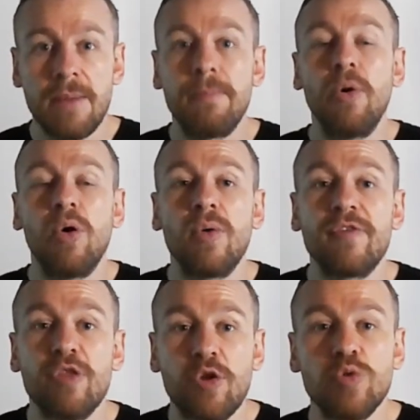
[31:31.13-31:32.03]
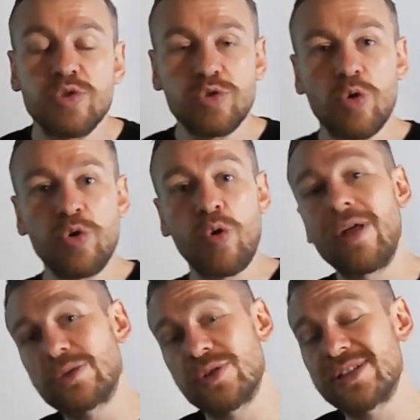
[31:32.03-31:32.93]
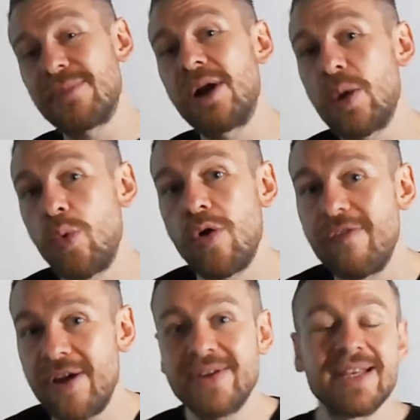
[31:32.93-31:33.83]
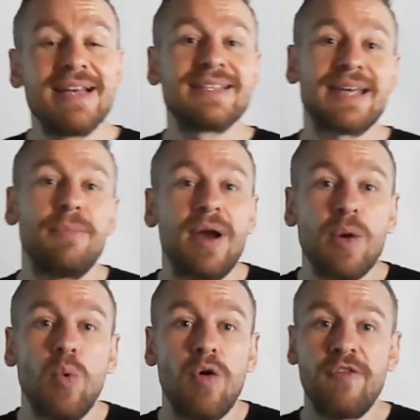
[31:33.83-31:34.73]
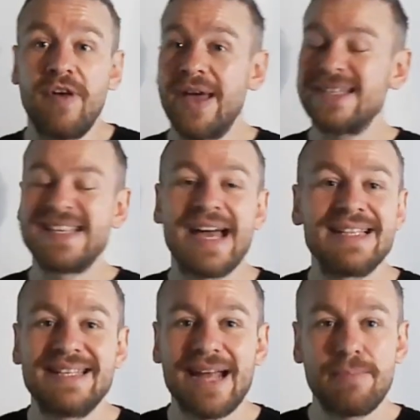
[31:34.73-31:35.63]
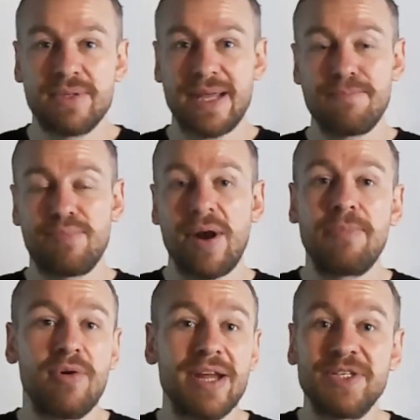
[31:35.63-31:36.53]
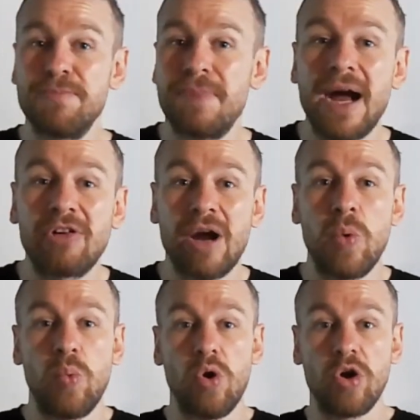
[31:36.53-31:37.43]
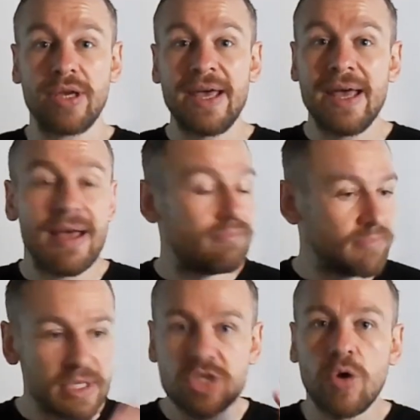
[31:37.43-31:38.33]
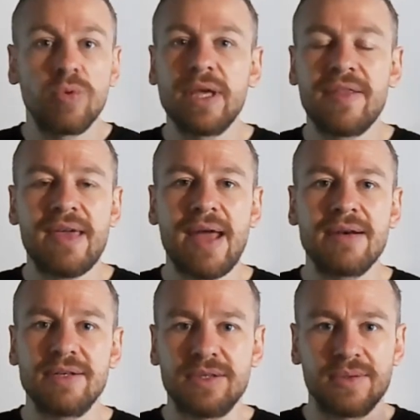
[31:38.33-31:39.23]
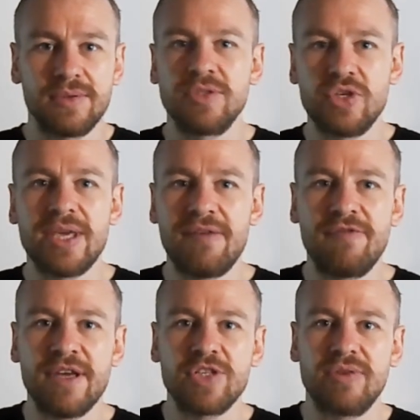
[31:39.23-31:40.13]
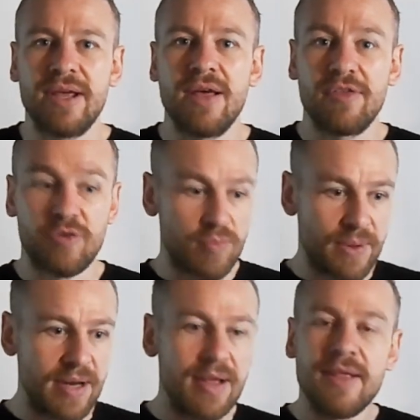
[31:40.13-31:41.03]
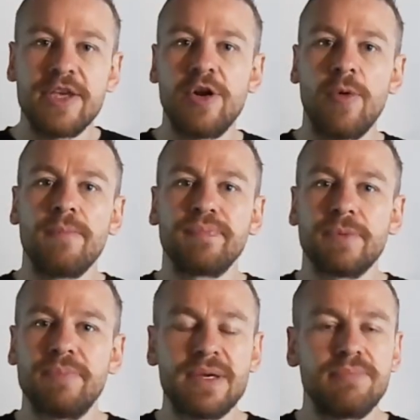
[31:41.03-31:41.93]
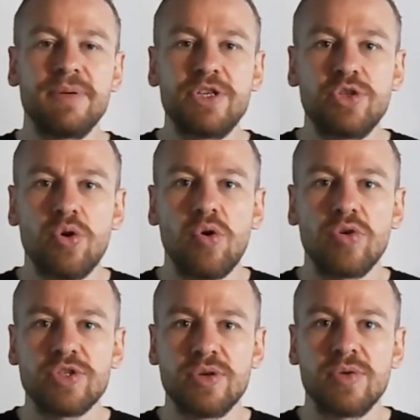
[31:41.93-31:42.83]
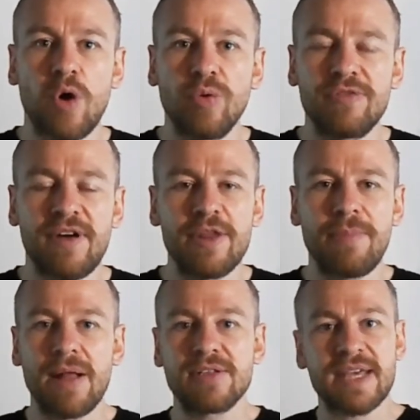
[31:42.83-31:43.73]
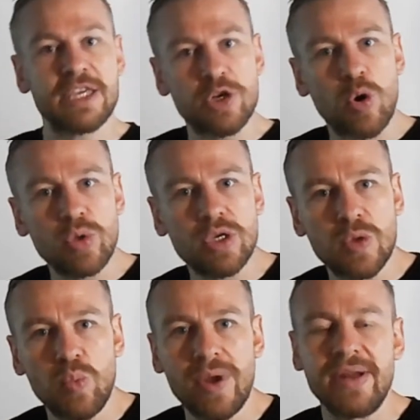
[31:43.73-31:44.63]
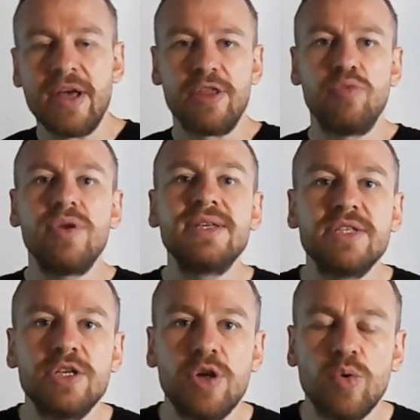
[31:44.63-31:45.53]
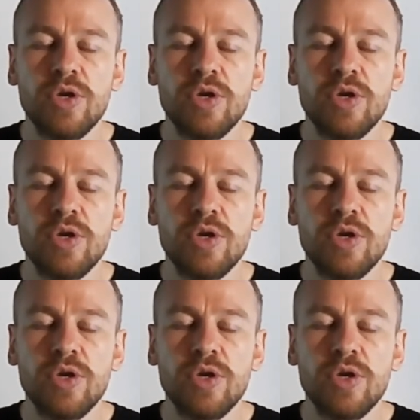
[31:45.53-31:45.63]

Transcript: But for those who don't know, that's what samurai warfare is. Samurai warfare is 99% preparation, background work. It's only at the end do you get victory through being, be sure to only fight the battles that you know you can win. The reason you know